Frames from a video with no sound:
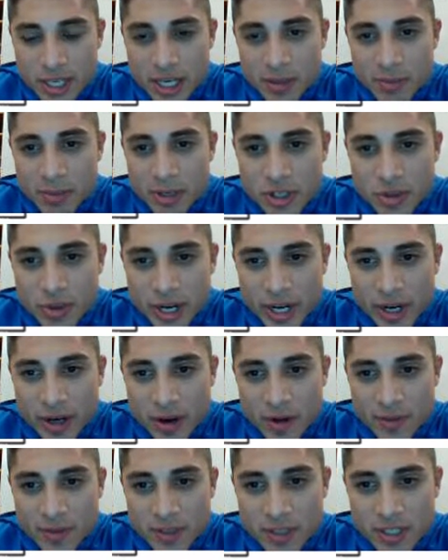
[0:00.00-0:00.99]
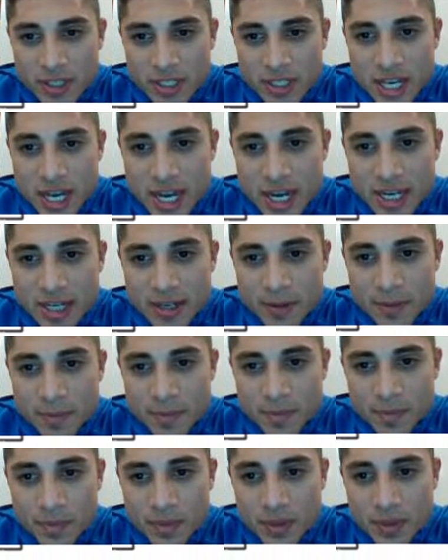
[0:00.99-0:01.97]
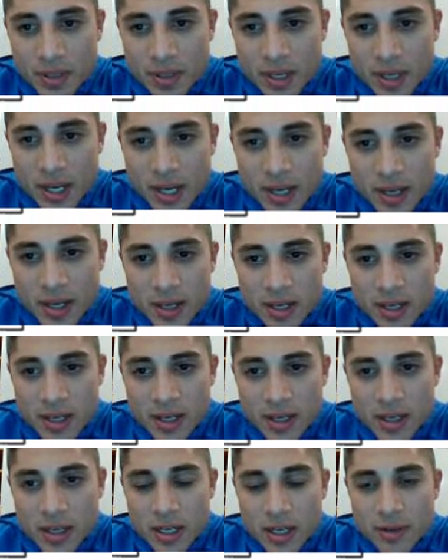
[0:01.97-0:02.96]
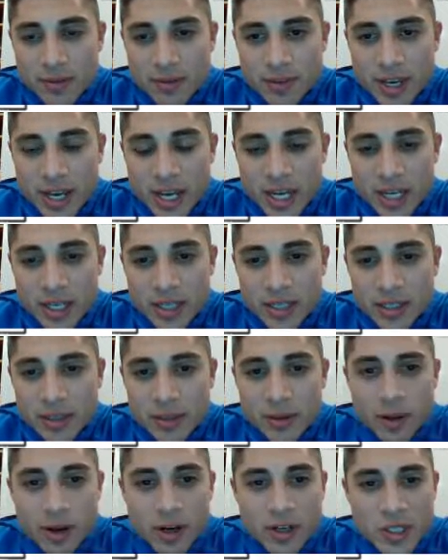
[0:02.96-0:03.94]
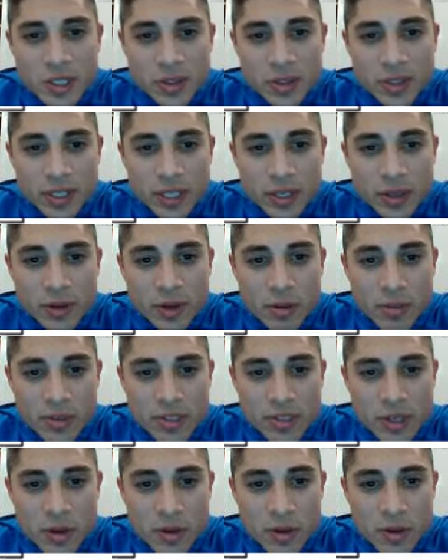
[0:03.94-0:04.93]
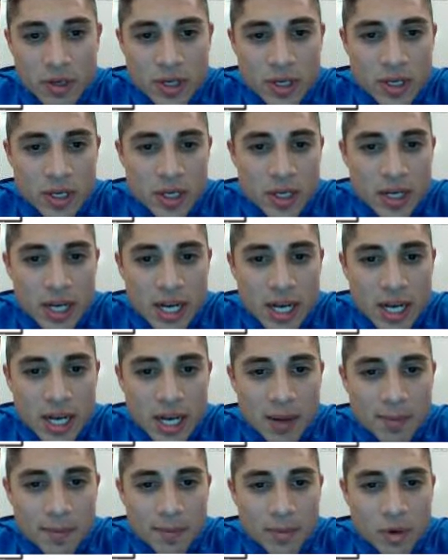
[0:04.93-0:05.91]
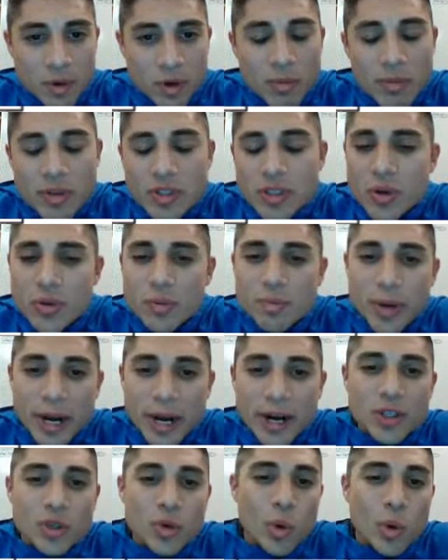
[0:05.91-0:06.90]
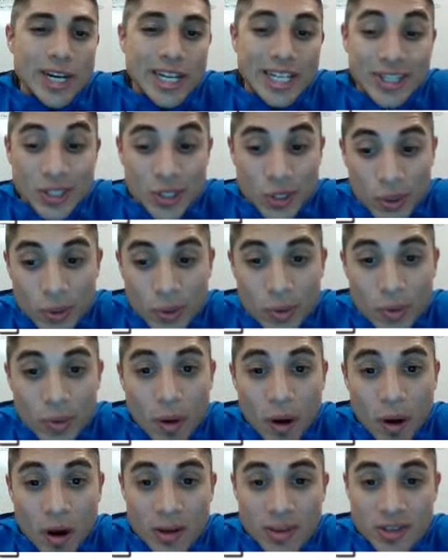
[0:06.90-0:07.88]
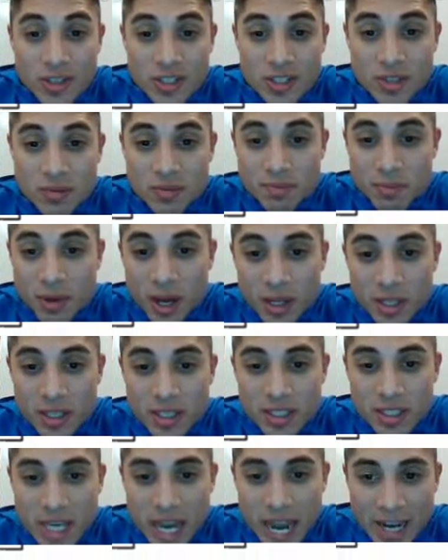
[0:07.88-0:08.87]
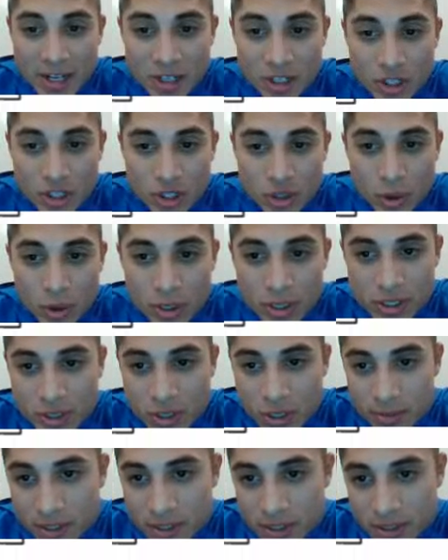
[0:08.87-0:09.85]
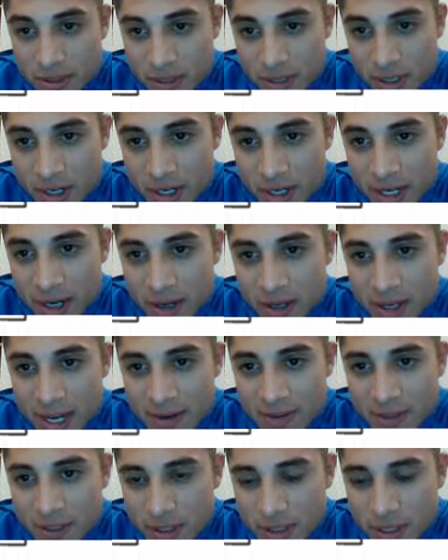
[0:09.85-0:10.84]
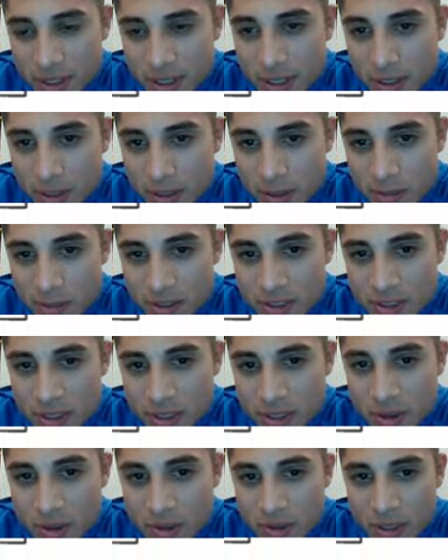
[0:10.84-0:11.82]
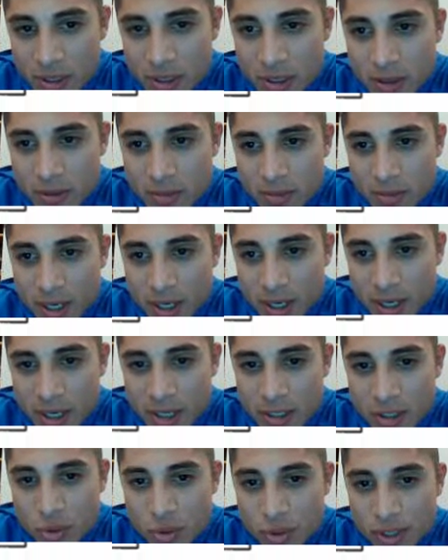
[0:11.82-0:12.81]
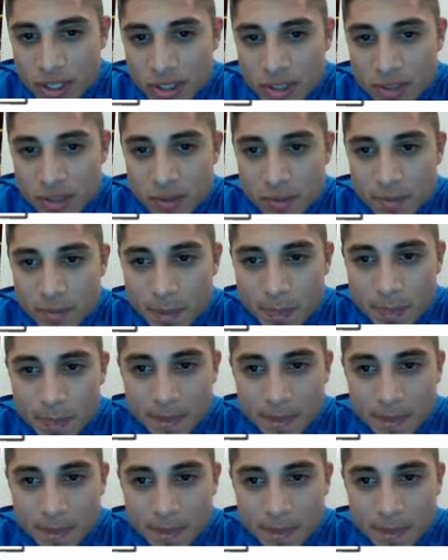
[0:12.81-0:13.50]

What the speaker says: image right here off to the side, okay, of a larger looking chromosome. Chromosome pair 22 are the smallest and shortest chromosomes. So there you go. You have chromosome pair 22.